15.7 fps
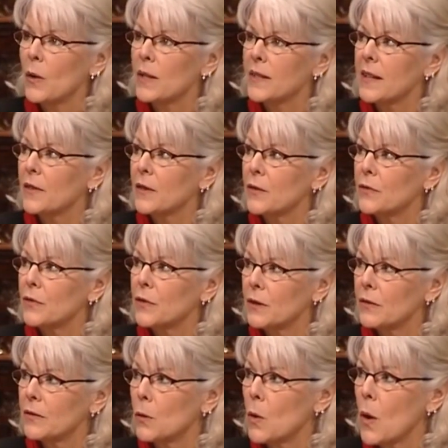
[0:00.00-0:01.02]
whether it's at the
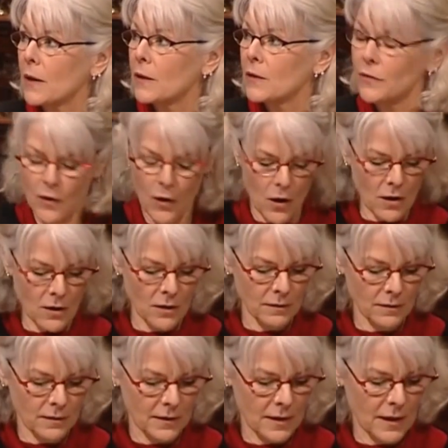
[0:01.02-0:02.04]
foot of a
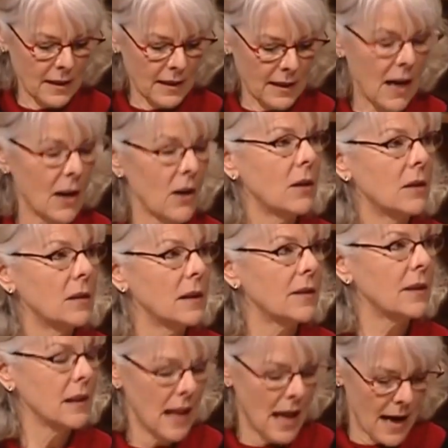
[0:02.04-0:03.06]
waterfall, in a
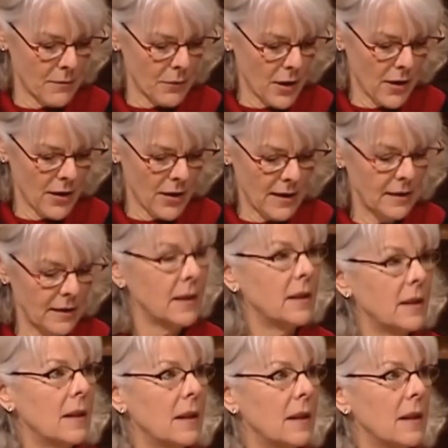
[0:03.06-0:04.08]
carrel, at the
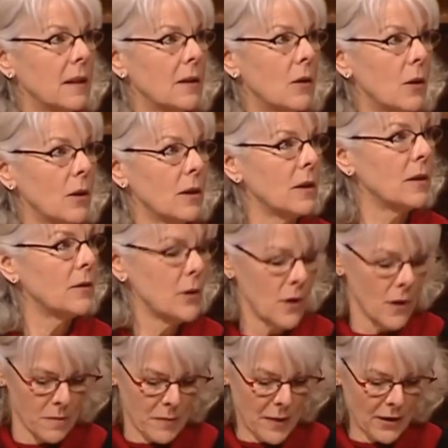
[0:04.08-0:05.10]
library, a corner
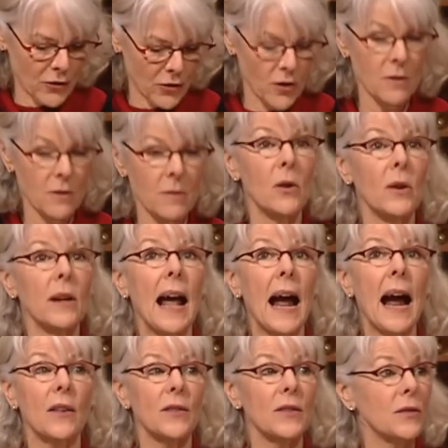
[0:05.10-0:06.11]
of your own bedroom,
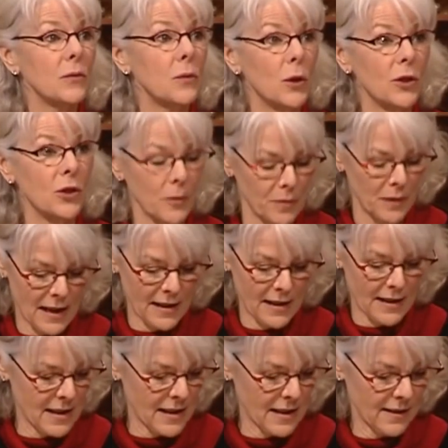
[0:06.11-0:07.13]
or in a house of worship
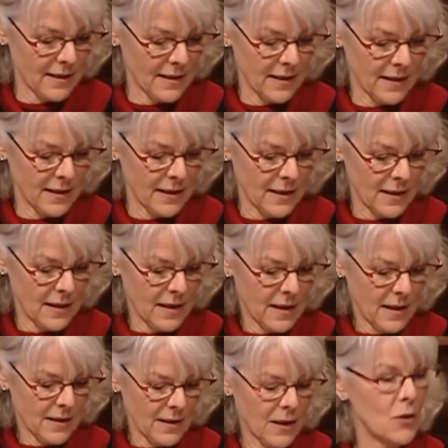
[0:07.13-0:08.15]
like this,
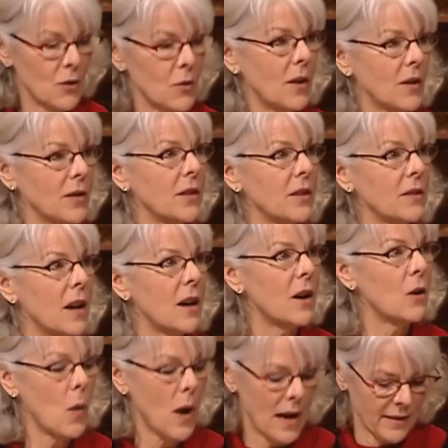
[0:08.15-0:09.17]
then you also
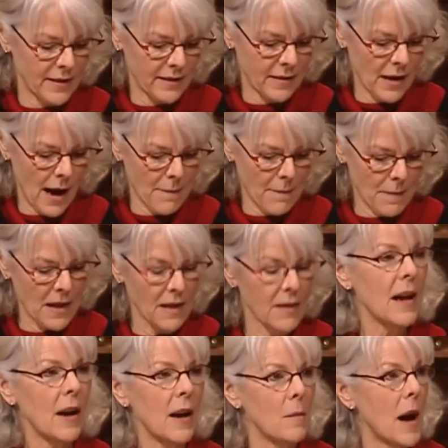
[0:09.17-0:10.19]
know why
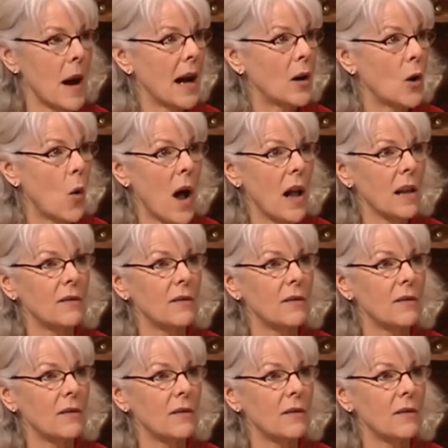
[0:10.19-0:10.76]
stopping there might